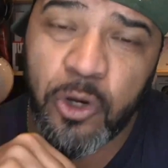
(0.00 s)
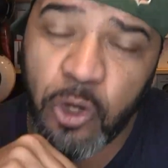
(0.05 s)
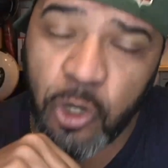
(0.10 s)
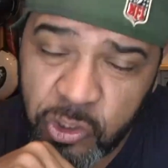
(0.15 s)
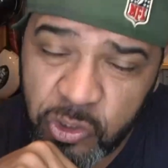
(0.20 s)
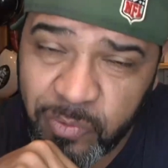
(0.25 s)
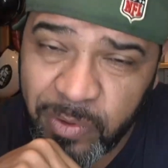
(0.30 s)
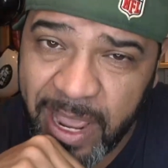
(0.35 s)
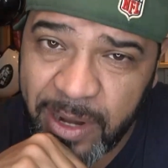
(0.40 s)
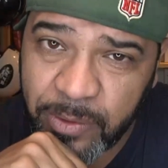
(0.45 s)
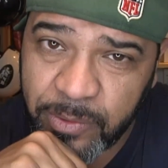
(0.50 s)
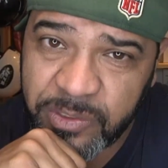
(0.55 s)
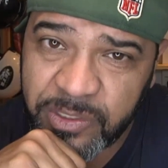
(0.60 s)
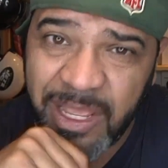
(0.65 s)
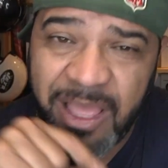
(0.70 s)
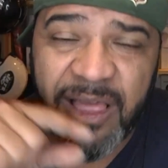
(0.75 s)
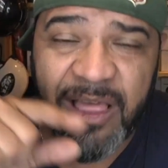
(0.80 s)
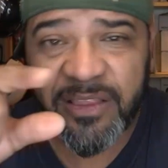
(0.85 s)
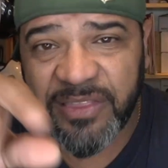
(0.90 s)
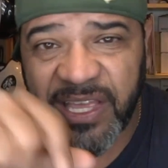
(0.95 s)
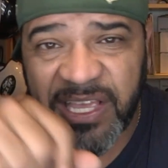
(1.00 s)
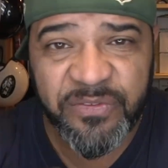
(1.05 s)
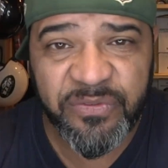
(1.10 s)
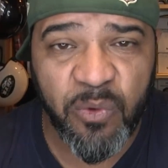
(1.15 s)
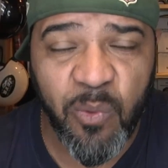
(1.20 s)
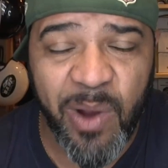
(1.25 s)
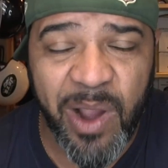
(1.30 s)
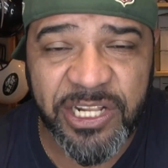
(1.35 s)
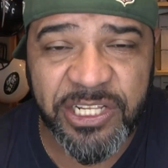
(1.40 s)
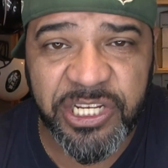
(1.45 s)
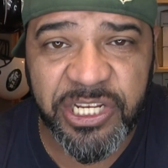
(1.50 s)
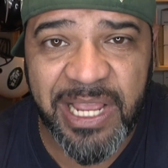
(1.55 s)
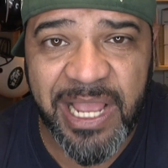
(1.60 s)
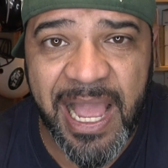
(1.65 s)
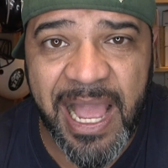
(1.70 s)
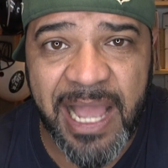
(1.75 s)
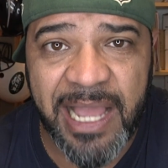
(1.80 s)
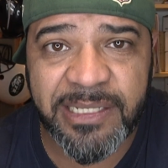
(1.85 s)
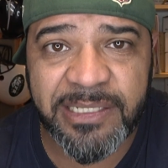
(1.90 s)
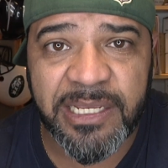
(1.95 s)
Los Granos. Thanks for watching,
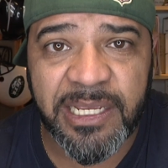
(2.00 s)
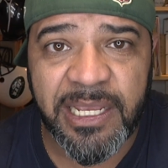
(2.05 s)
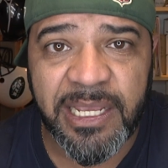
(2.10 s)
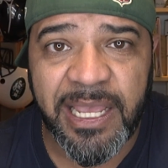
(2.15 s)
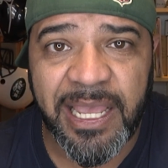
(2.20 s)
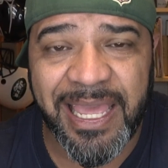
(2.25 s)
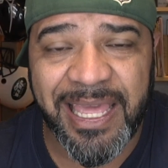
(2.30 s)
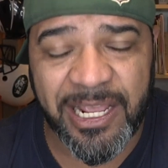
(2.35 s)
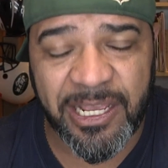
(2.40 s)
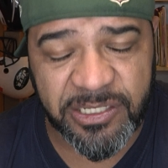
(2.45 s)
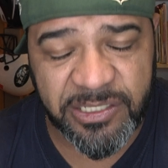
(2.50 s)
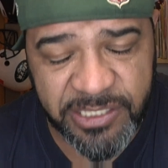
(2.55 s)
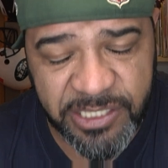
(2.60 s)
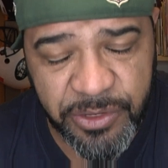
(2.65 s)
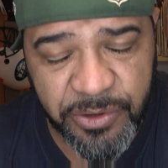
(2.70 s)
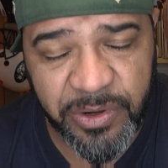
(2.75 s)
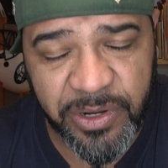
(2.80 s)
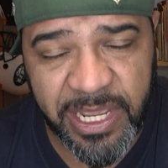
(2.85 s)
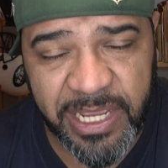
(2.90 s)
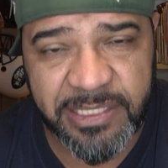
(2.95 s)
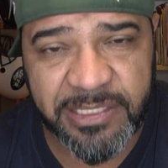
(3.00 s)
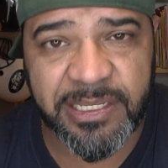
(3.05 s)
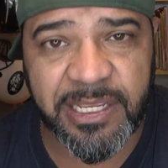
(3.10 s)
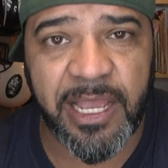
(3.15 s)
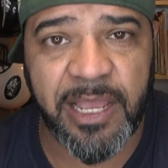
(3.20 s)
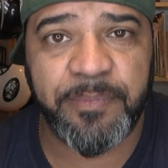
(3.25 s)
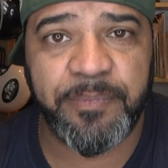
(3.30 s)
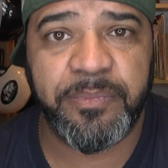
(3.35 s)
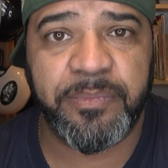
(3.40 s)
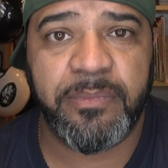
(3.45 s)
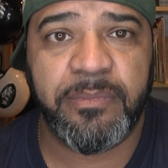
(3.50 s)
guys, and I'll see you next time.